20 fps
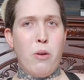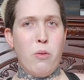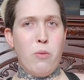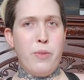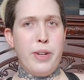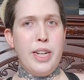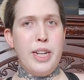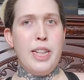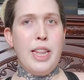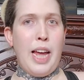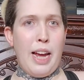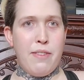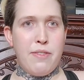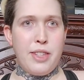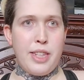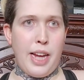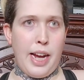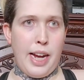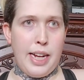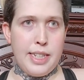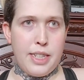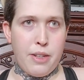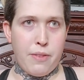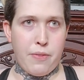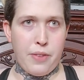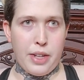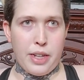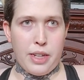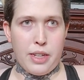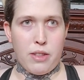real life
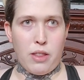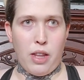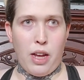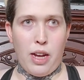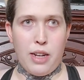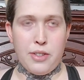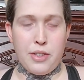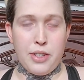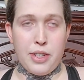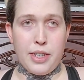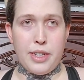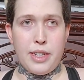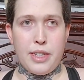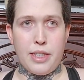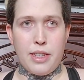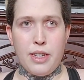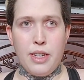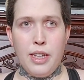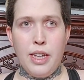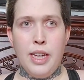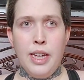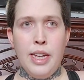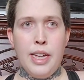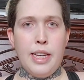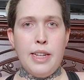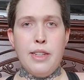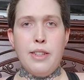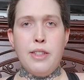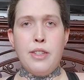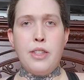scientific logic,
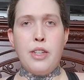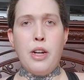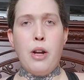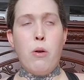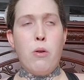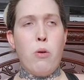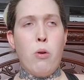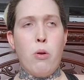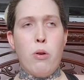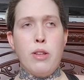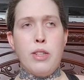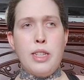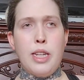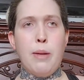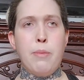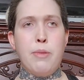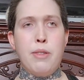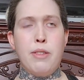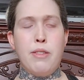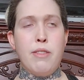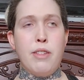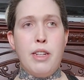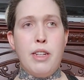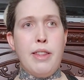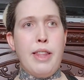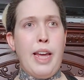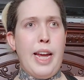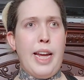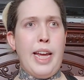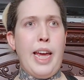is, cordyceps,
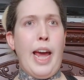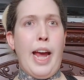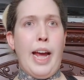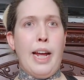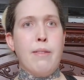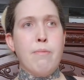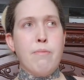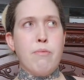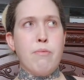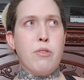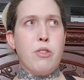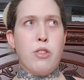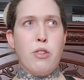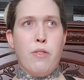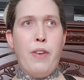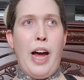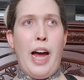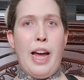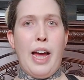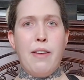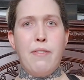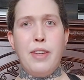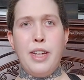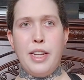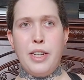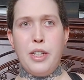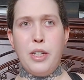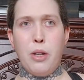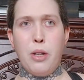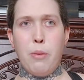they can't survive
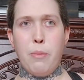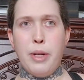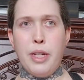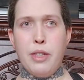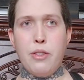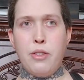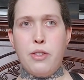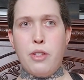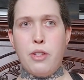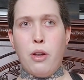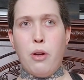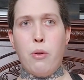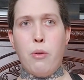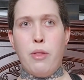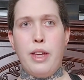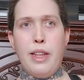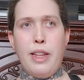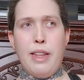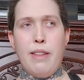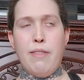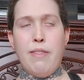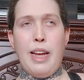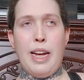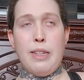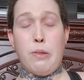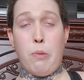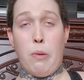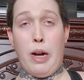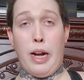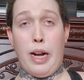in humans. And
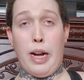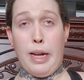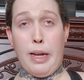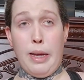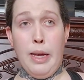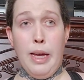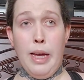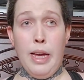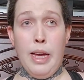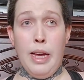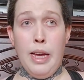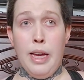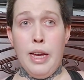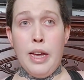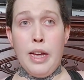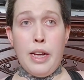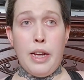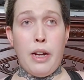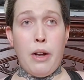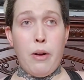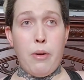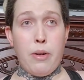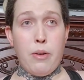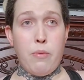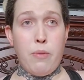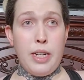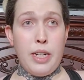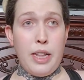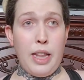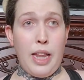that's why, in
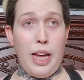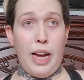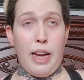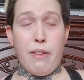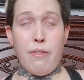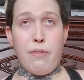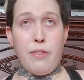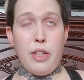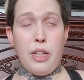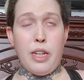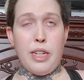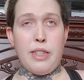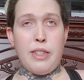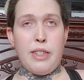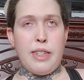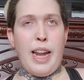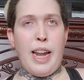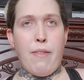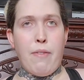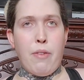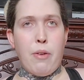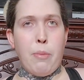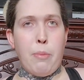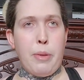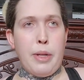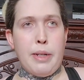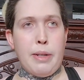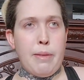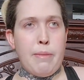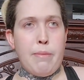real life, it's never
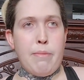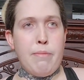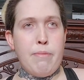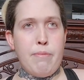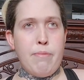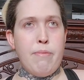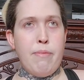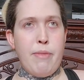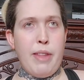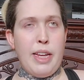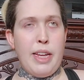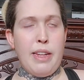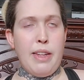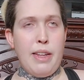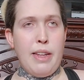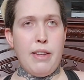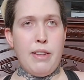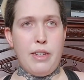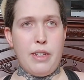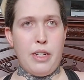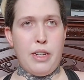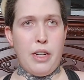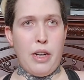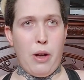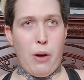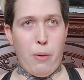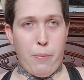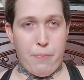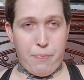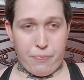been, you
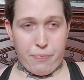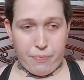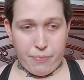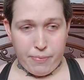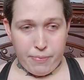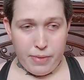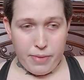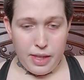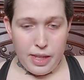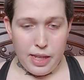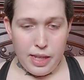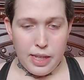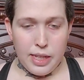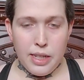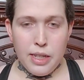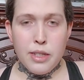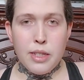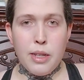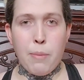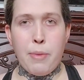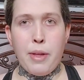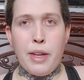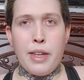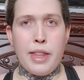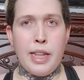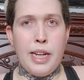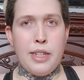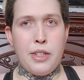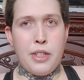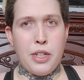know, something
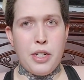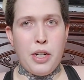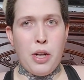that,